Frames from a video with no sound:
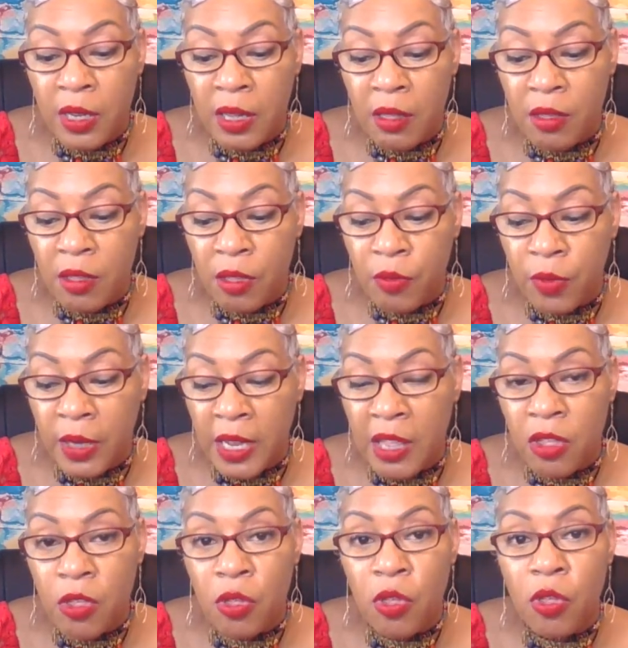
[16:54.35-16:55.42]
against this
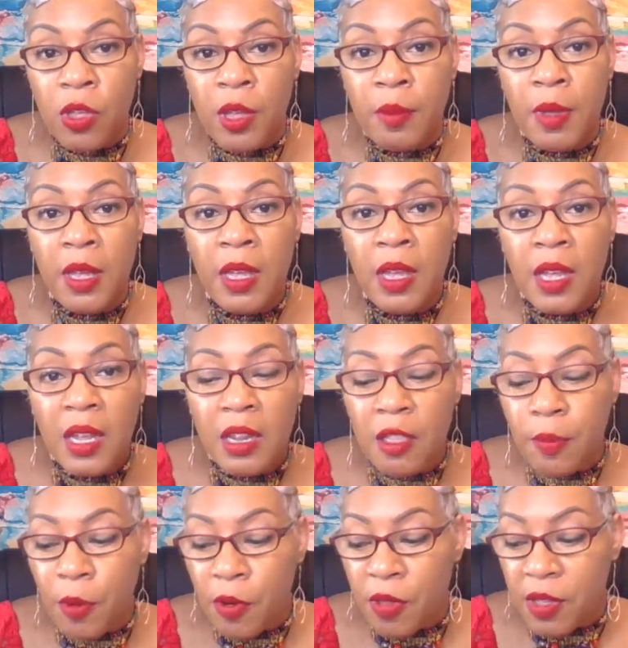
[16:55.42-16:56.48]
relationship, this
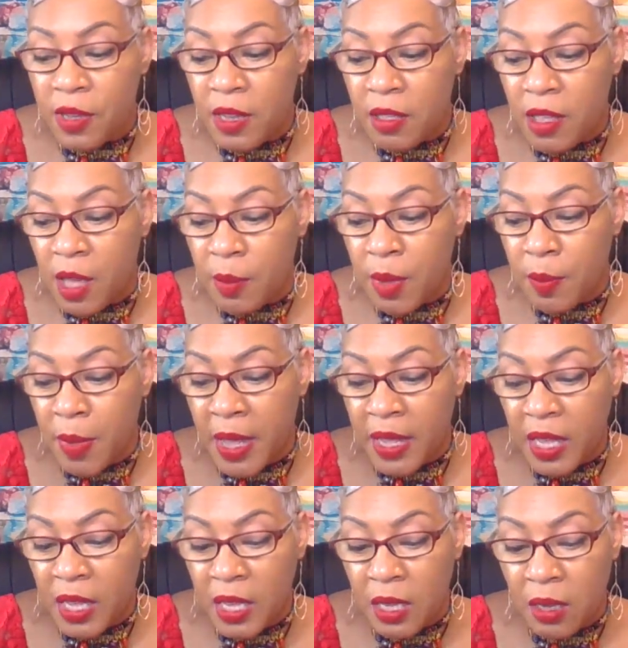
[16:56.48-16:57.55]
person is coming
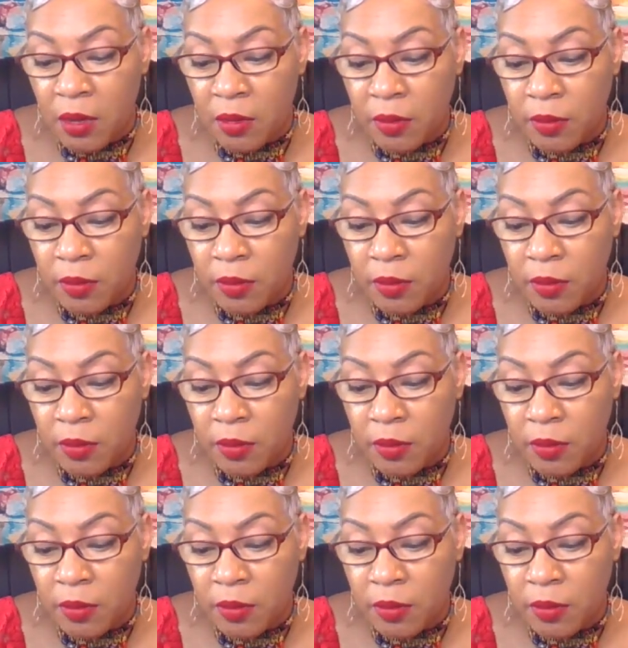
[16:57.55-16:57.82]
back in.